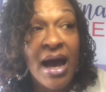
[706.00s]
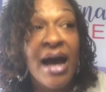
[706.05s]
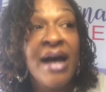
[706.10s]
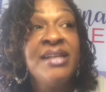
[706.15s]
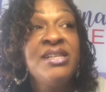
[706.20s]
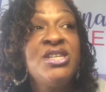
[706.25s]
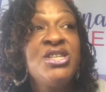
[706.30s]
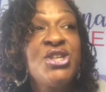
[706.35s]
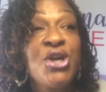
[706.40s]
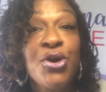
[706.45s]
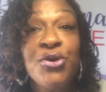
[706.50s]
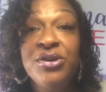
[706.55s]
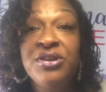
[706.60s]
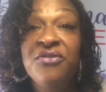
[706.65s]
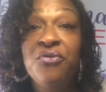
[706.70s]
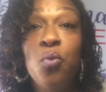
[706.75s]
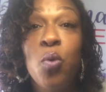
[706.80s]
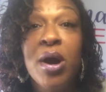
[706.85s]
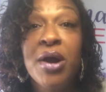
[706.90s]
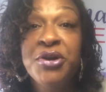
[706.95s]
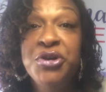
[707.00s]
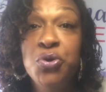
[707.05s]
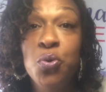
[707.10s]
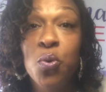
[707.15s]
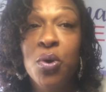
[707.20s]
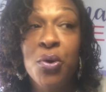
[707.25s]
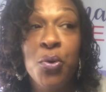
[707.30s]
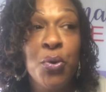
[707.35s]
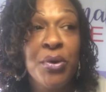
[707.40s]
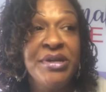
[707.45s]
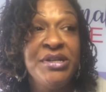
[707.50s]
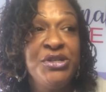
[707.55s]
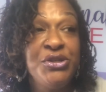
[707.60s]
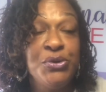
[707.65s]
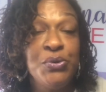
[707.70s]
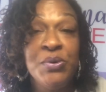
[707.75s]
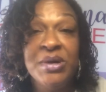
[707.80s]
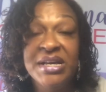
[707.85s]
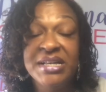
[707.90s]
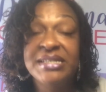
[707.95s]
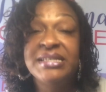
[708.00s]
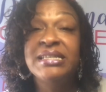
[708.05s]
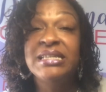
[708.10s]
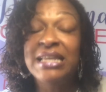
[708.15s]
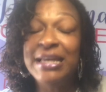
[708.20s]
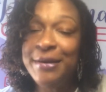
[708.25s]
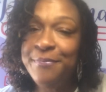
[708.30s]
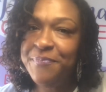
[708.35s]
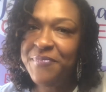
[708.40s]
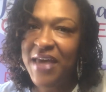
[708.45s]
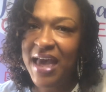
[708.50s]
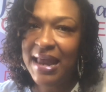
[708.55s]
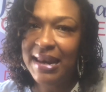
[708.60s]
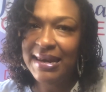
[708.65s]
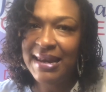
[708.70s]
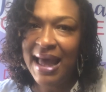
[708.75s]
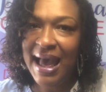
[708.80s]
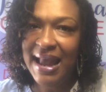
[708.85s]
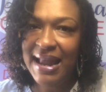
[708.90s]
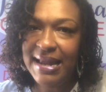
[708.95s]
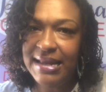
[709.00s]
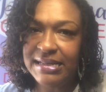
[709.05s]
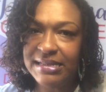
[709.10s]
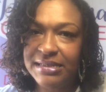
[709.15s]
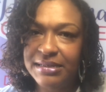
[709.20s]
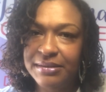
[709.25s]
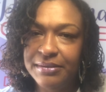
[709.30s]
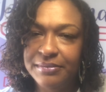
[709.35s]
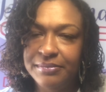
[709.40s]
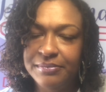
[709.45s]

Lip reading: uncertain of where you were going to sleep that night,